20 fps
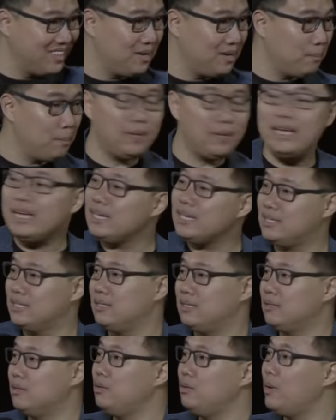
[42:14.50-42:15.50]

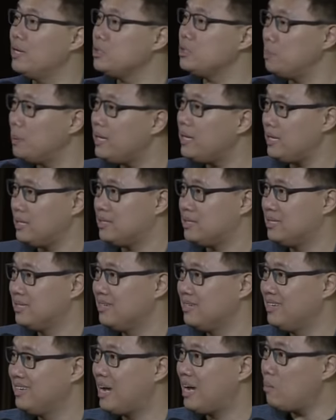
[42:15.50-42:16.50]
Peace. Who wants peace?
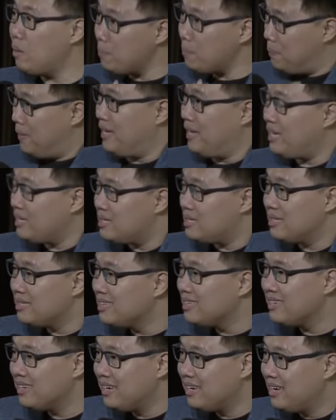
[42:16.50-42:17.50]
I want peace.
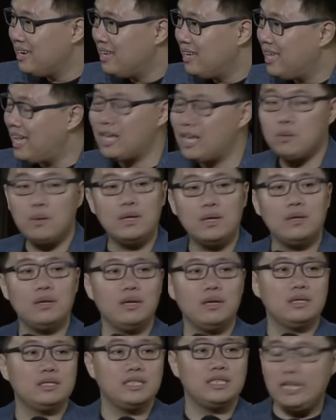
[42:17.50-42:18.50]
I don't want
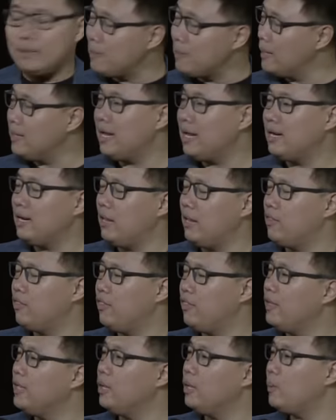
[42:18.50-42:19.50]
to sleep at night and
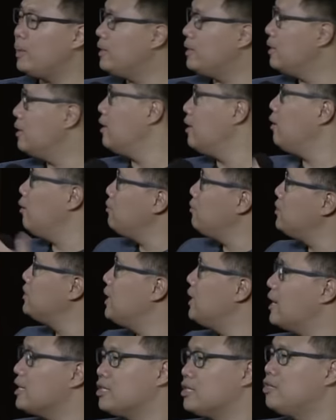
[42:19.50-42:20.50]
thinking whether the loan
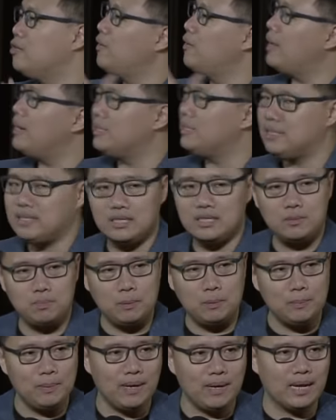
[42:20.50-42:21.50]
sharks, creditors,
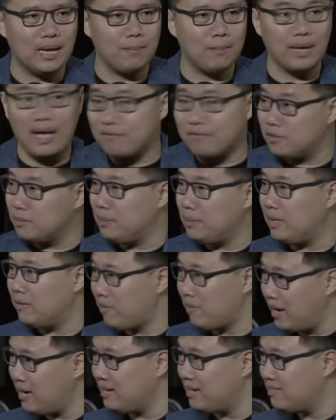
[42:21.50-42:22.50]
people are coming after me,
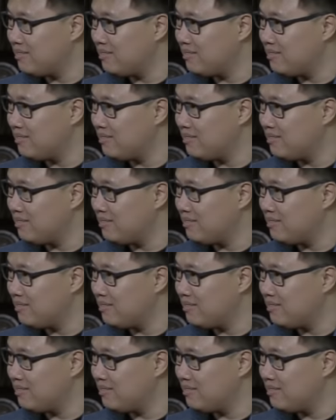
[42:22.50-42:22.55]
right?